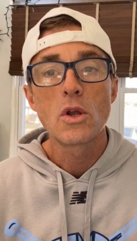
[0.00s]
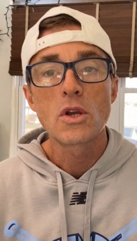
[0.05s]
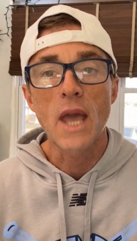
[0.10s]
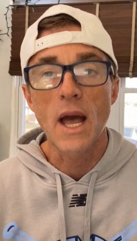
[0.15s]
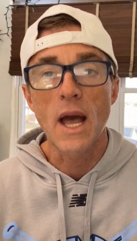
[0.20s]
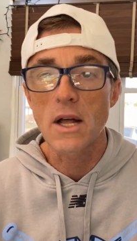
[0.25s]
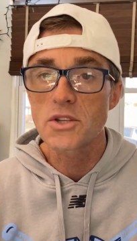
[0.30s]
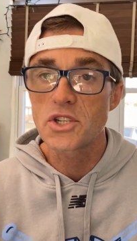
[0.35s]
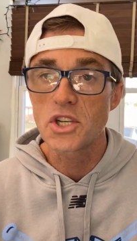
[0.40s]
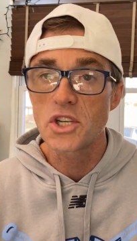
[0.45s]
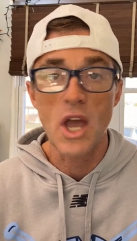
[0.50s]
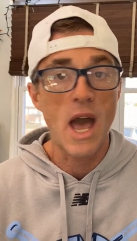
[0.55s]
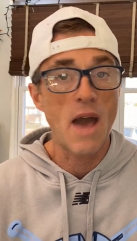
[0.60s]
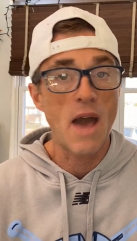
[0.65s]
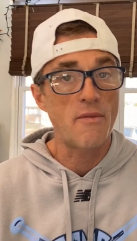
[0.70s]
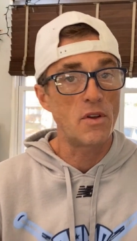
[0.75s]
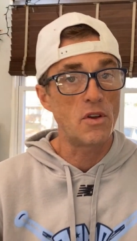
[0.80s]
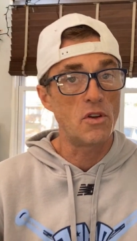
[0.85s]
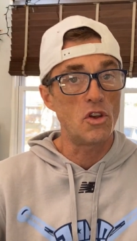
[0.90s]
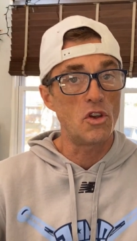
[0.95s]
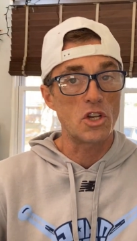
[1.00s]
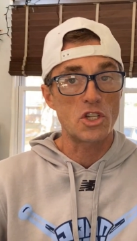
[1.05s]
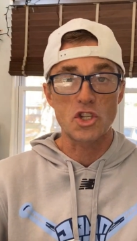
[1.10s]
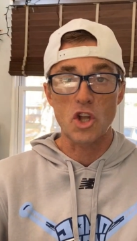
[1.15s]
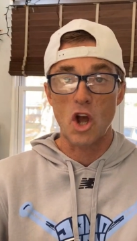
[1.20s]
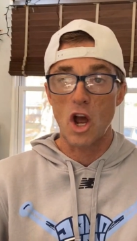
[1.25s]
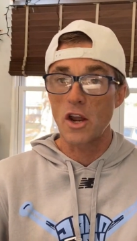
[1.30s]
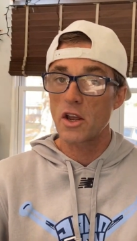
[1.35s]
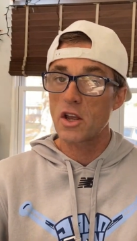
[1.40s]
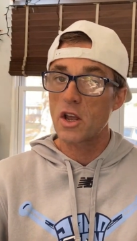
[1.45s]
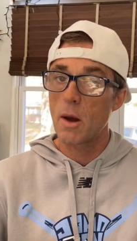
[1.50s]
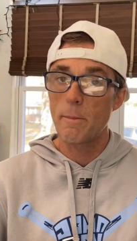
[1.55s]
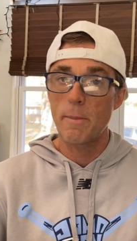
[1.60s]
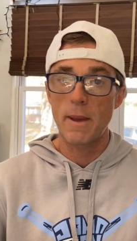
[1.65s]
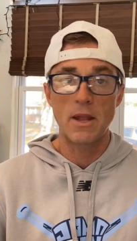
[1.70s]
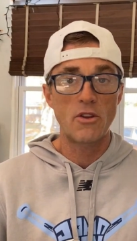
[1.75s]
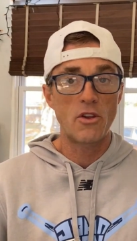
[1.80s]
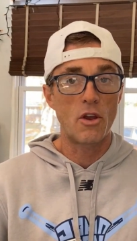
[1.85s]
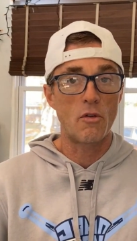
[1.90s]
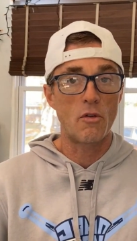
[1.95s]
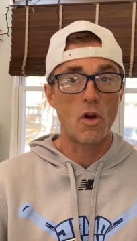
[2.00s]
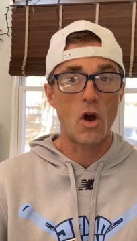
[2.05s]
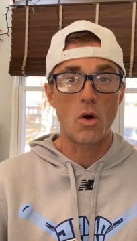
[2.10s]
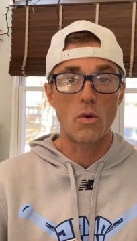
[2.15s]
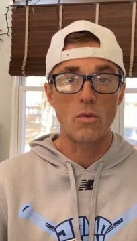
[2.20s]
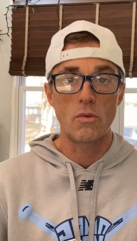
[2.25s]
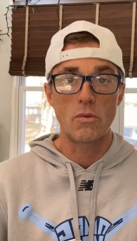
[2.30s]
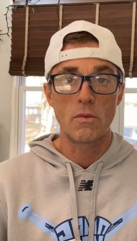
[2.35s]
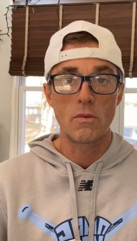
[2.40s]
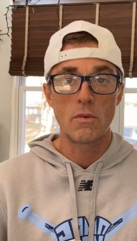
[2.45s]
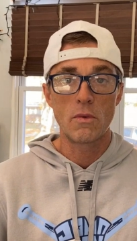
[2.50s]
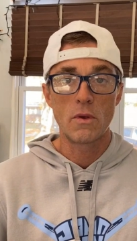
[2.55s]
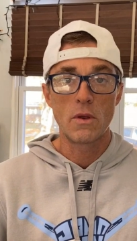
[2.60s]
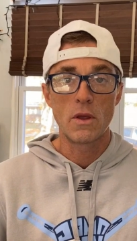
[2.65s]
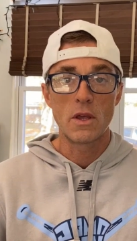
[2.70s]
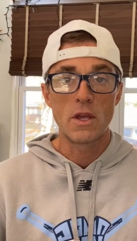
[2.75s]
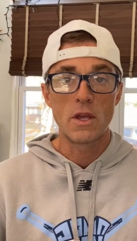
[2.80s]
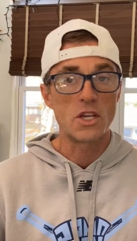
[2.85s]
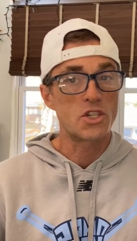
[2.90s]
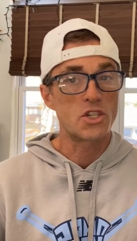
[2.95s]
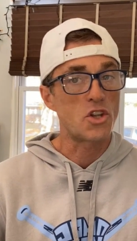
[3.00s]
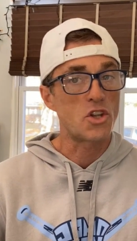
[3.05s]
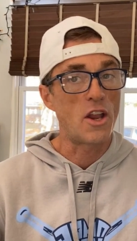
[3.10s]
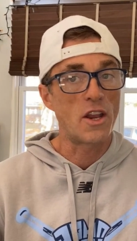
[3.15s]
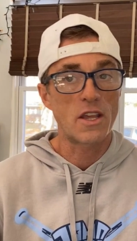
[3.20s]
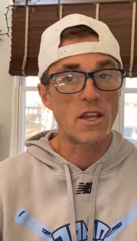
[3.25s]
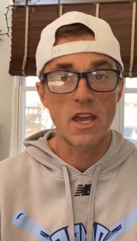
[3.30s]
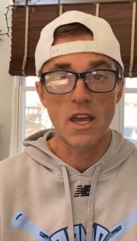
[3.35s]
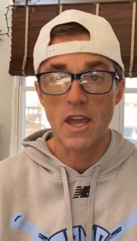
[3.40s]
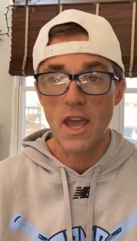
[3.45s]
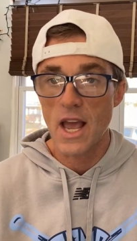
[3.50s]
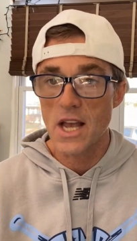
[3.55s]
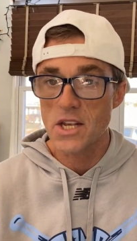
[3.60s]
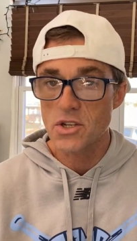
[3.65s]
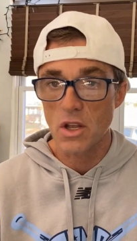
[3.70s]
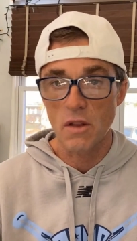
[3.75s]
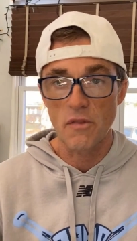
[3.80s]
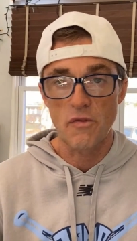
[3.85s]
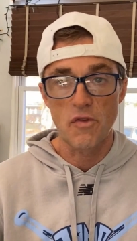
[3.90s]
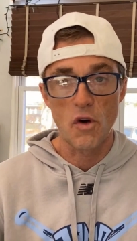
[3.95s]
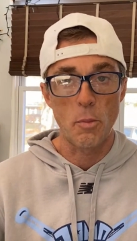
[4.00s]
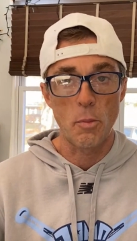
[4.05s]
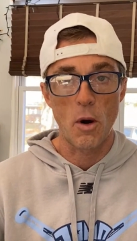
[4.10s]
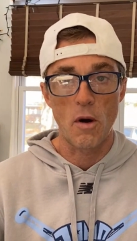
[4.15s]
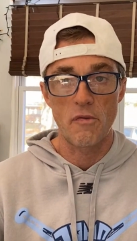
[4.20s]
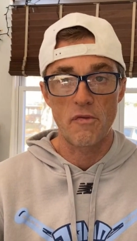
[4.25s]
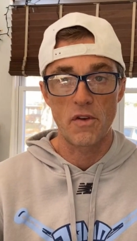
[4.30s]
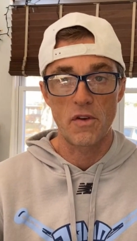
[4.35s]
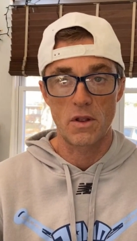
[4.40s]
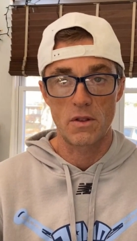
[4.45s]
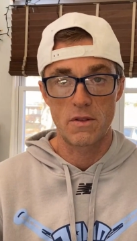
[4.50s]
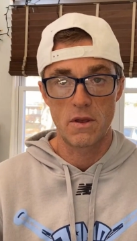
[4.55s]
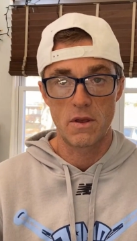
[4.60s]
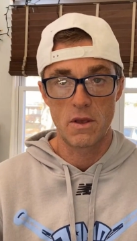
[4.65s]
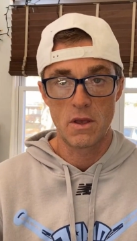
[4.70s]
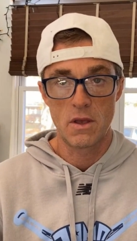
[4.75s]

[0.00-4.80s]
Kelce, you're starting to come into your own. You're starting to kick ass on the football field.